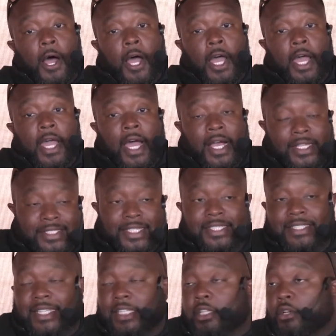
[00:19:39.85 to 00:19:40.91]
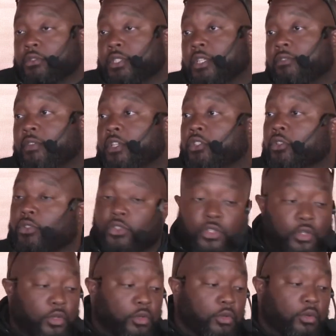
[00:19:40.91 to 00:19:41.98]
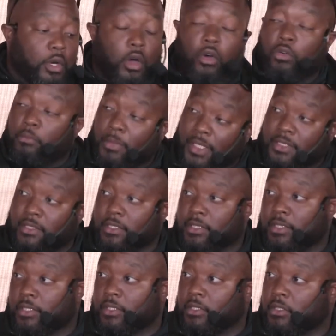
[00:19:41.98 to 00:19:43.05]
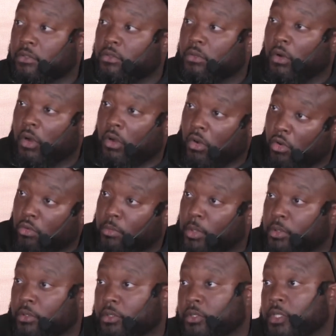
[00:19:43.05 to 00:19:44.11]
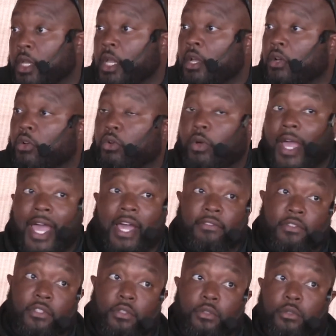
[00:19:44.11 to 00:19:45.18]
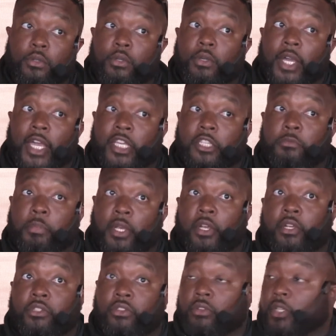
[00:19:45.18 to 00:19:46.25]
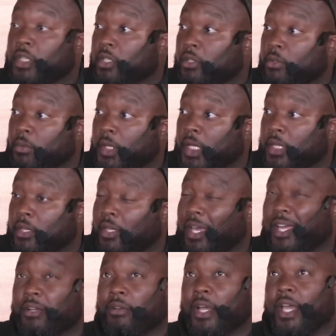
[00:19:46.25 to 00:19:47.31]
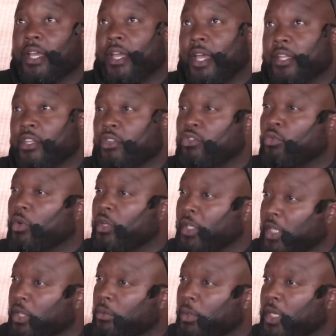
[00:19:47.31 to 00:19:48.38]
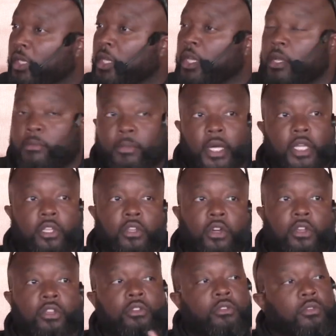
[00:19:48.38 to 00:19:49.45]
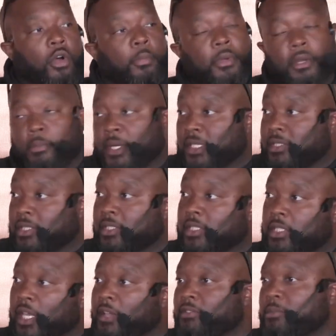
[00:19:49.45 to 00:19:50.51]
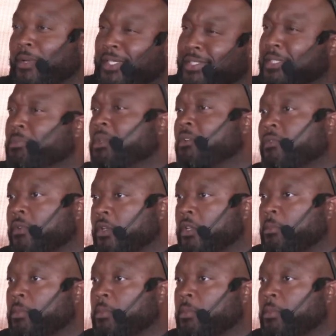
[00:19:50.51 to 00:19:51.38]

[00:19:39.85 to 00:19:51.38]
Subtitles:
assisting those individuals who own businesses, who are homeowners, who have to experience or deal with, I hate to use the word deal with, but you open a business and you have somebody sleeping in front of your business.